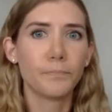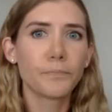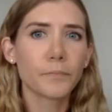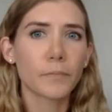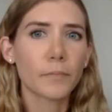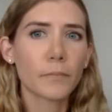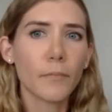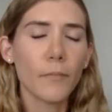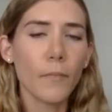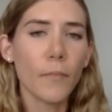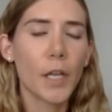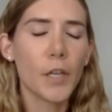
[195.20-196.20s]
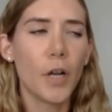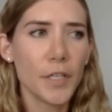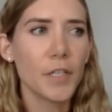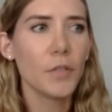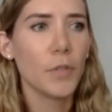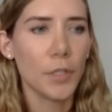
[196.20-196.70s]
Um, you'll
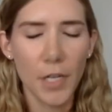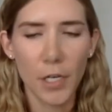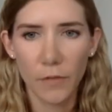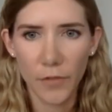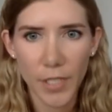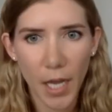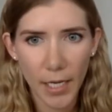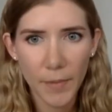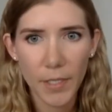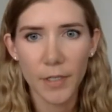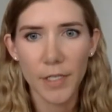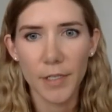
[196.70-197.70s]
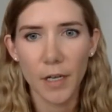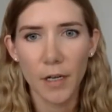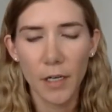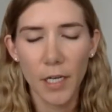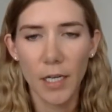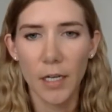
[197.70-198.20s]
also learn that over time there is
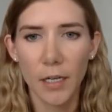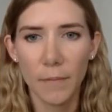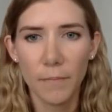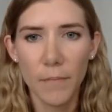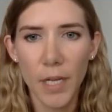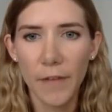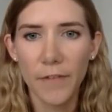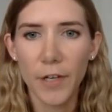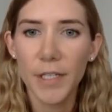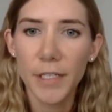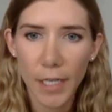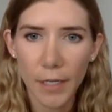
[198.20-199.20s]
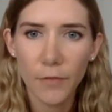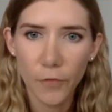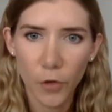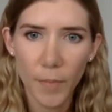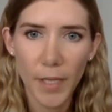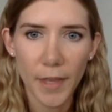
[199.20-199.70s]
a uh, a very standard
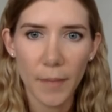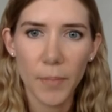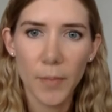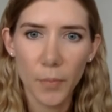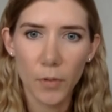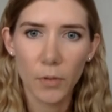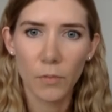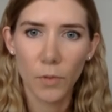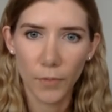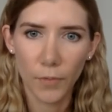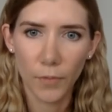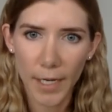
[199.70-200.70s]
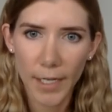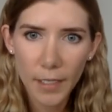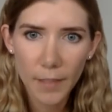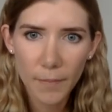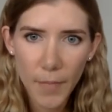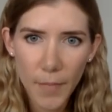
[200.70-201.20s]
format that people will write in
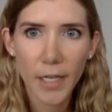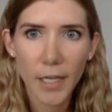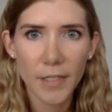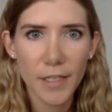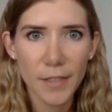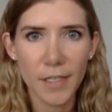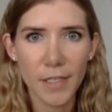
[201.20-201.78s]
in many cases.